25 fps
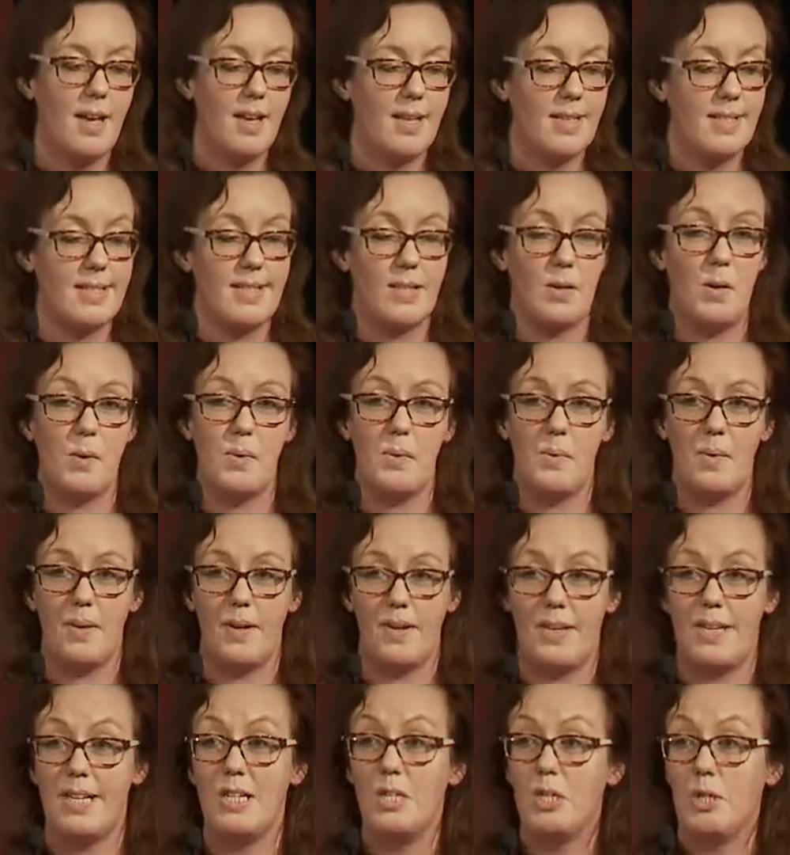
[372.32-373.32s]
So
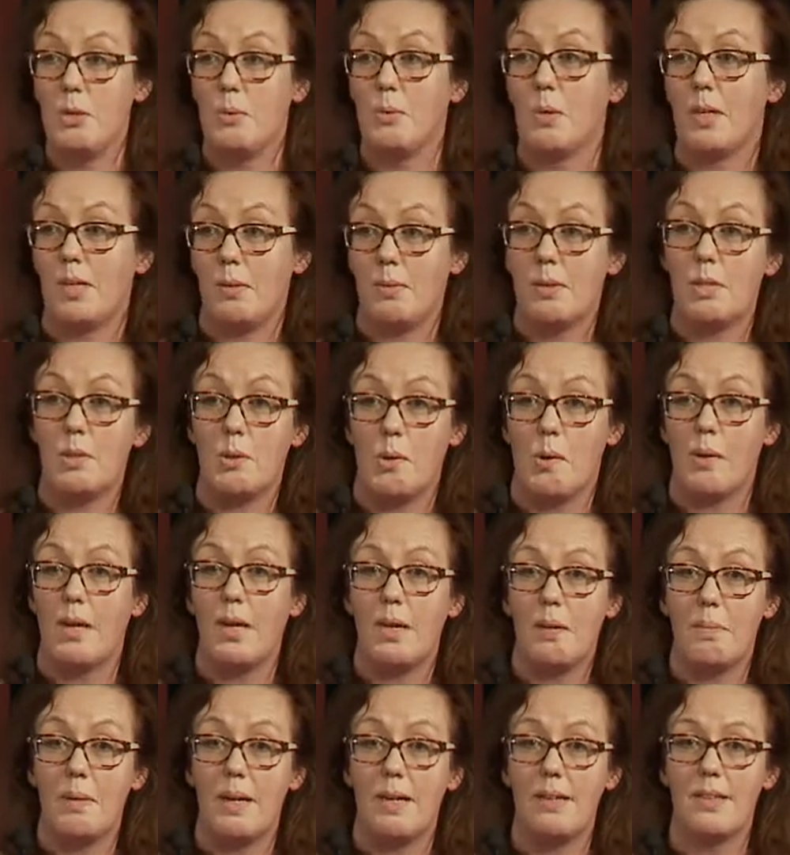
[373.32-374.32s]
he knew what he was
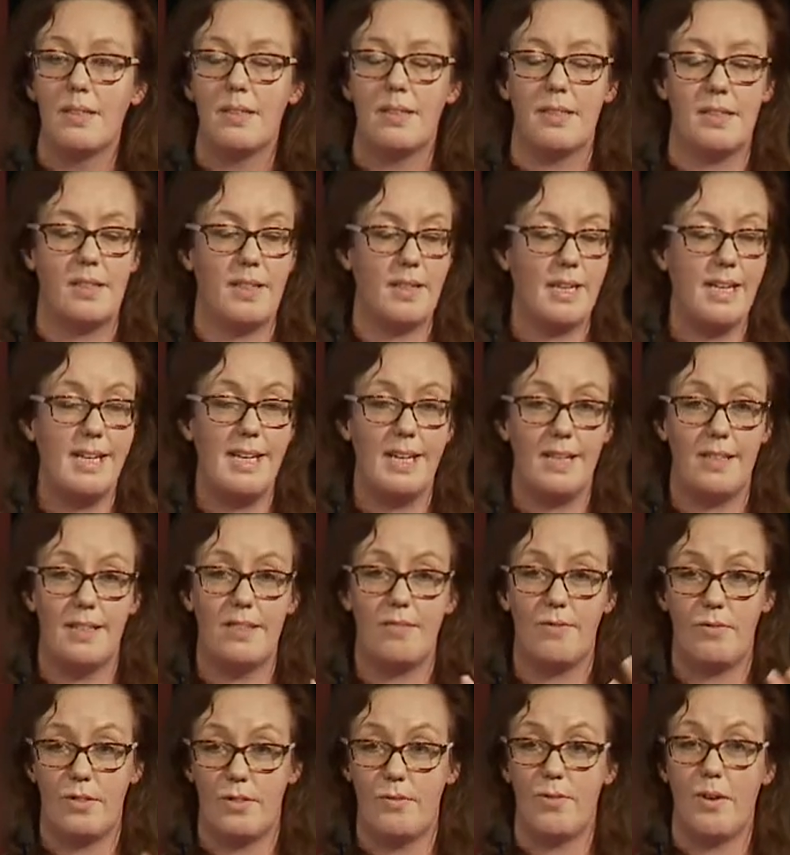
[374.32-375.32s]
talking about. He had
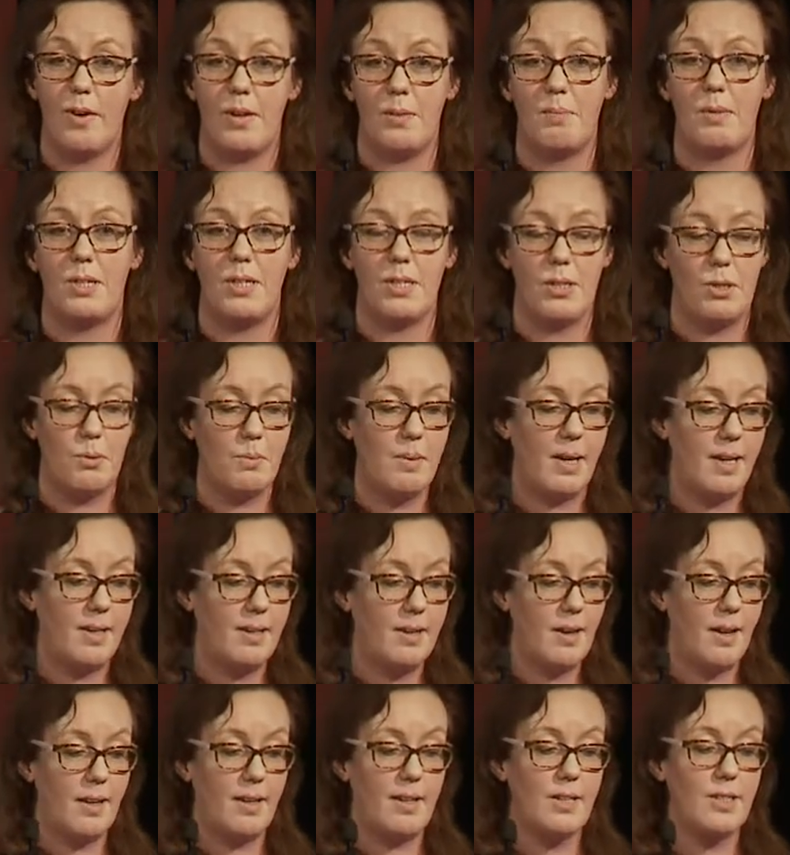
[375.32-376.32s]
very much domain
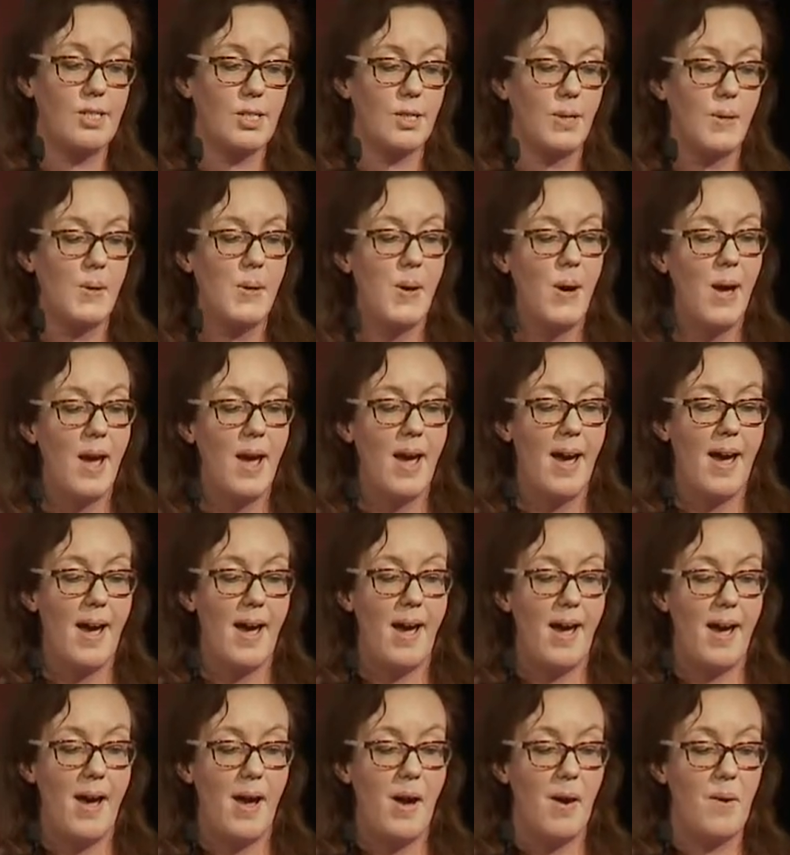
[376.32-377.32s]
knowledge.
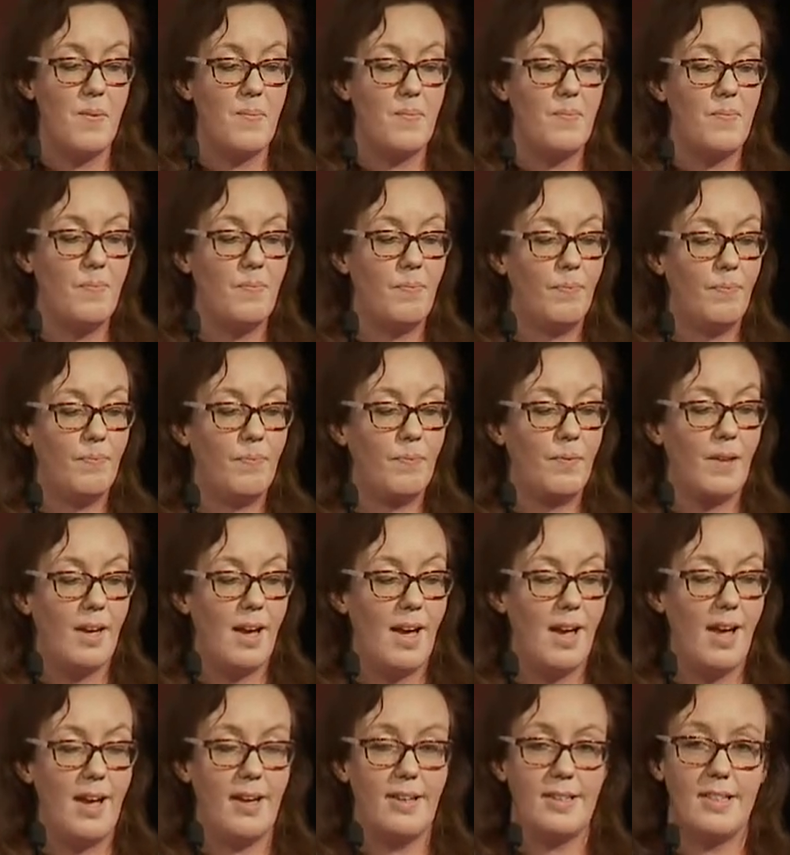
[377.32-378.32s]
Um,
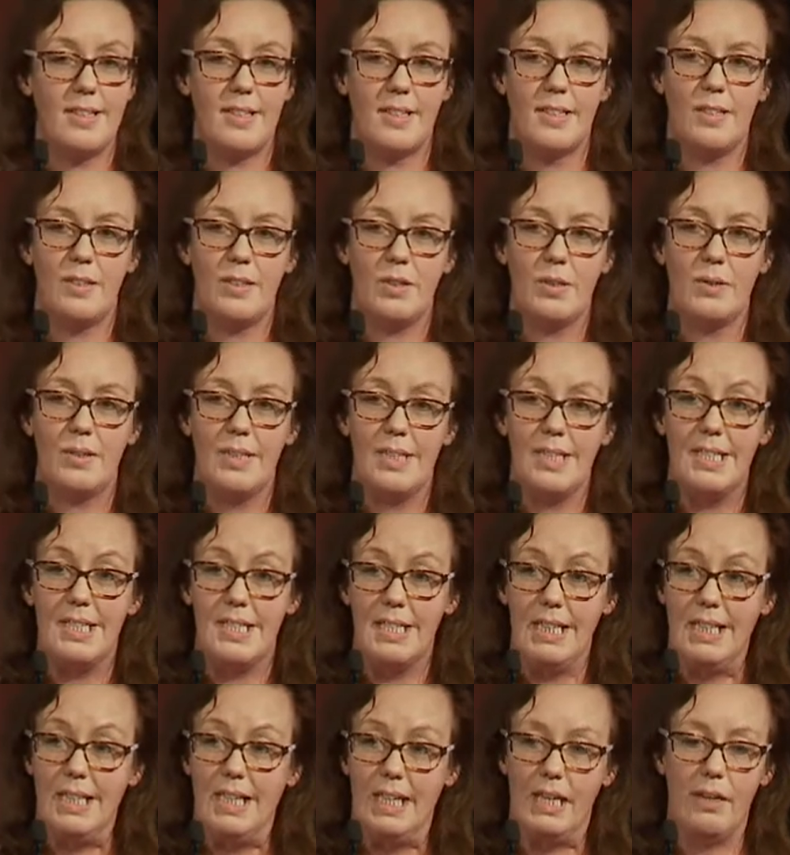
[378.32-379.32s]
and you can
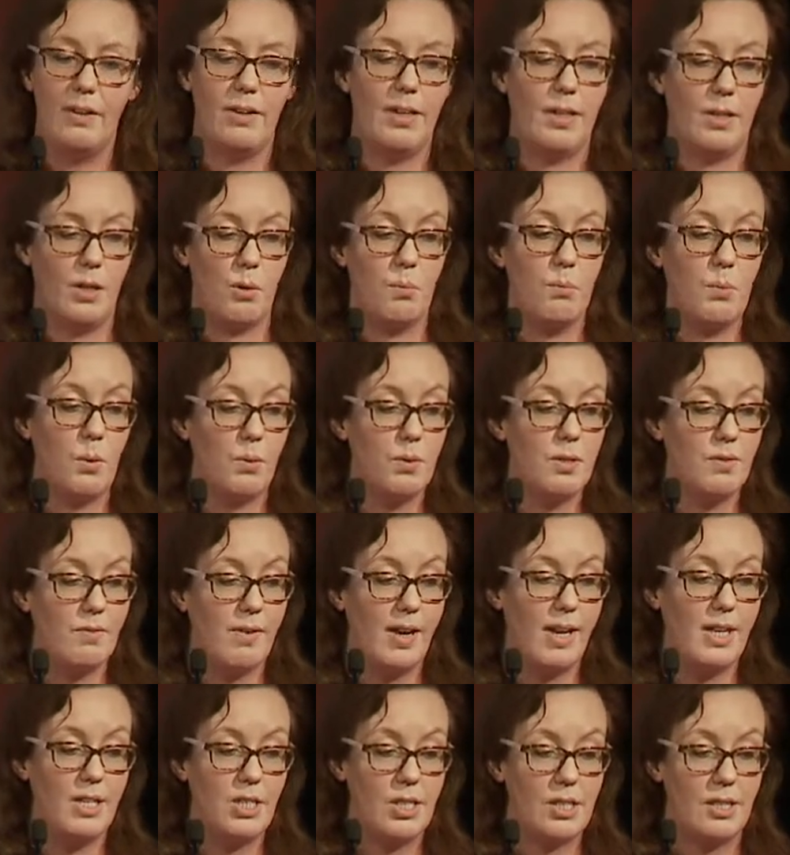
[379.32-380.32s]
see clearly their
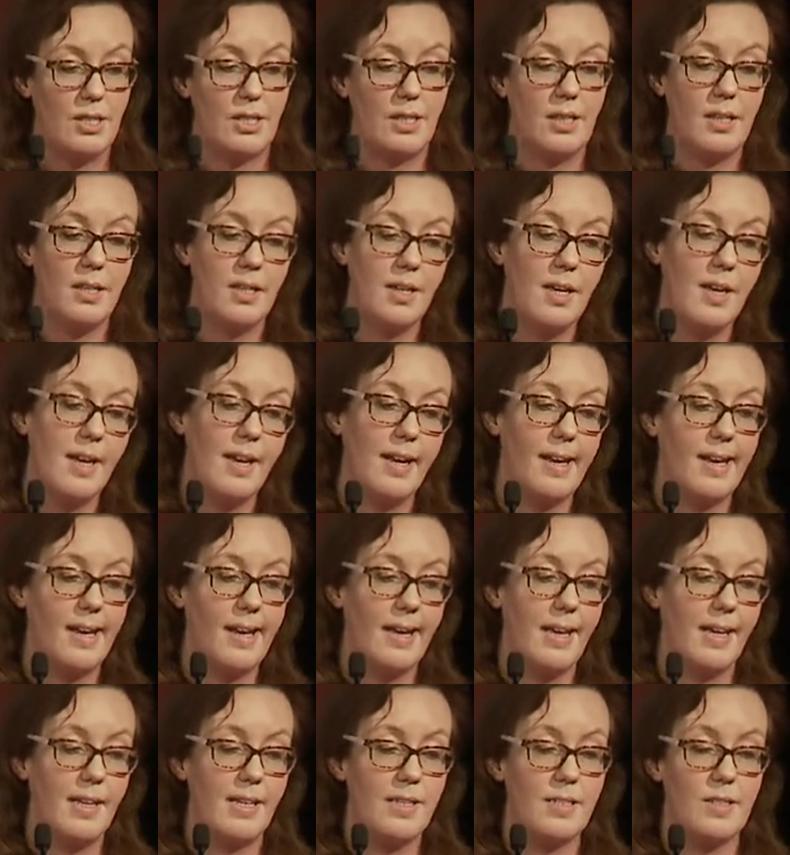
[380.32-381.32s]
motivation
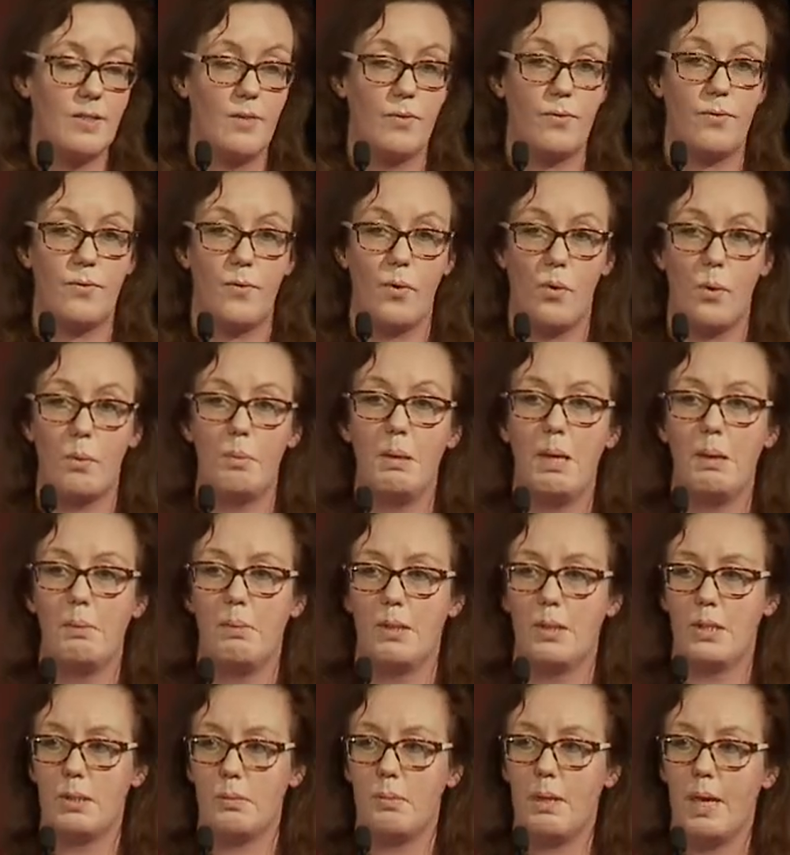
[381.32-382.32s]
is for
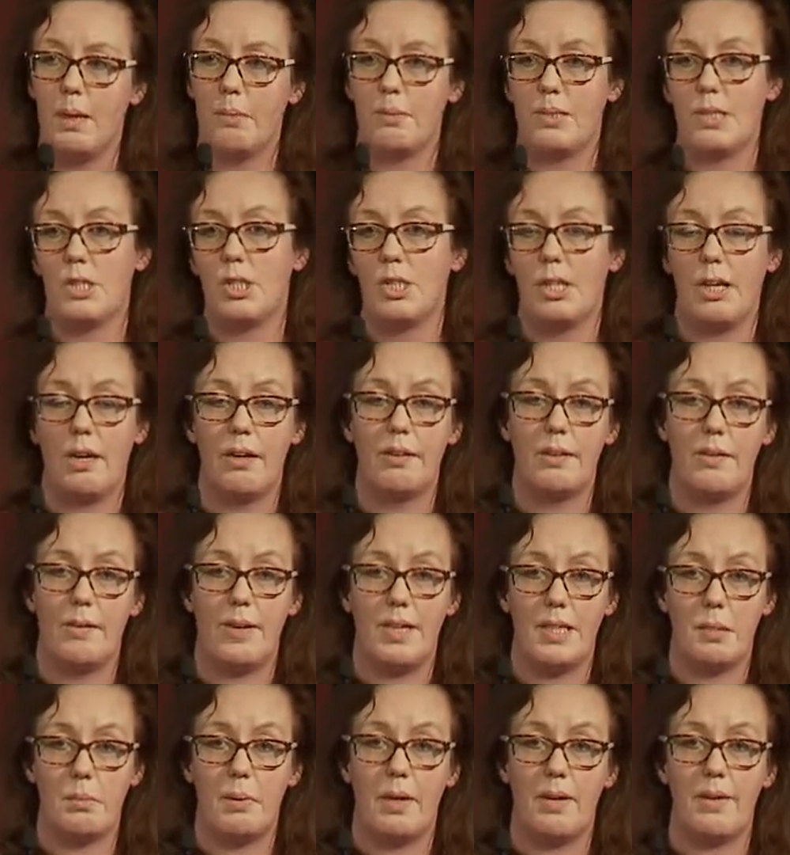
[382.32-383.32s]
people to be able to share their
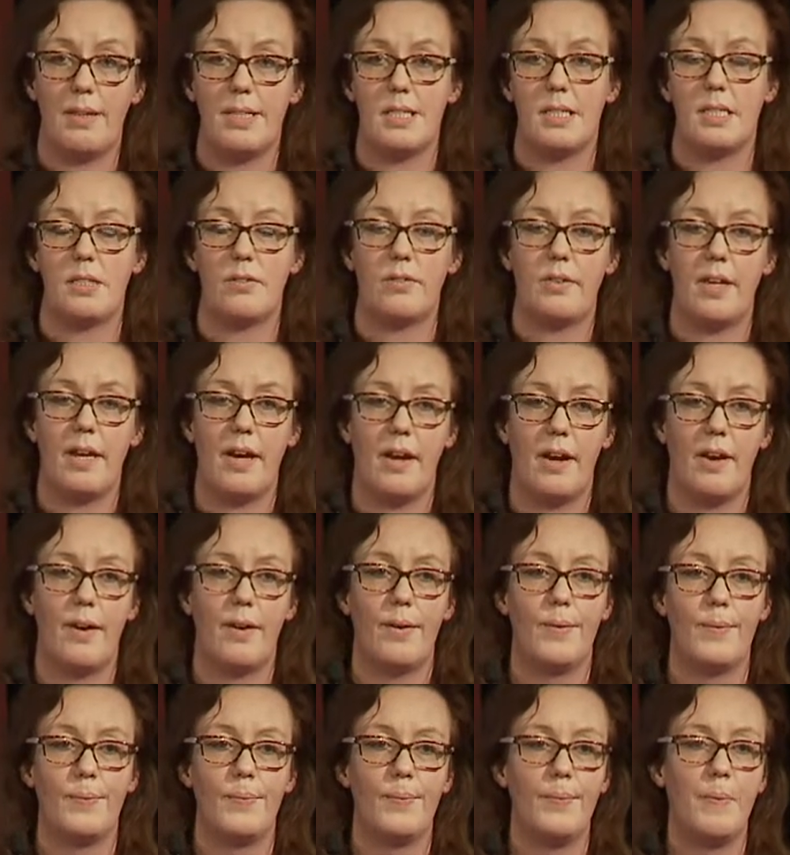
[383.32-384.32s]
experiences of care.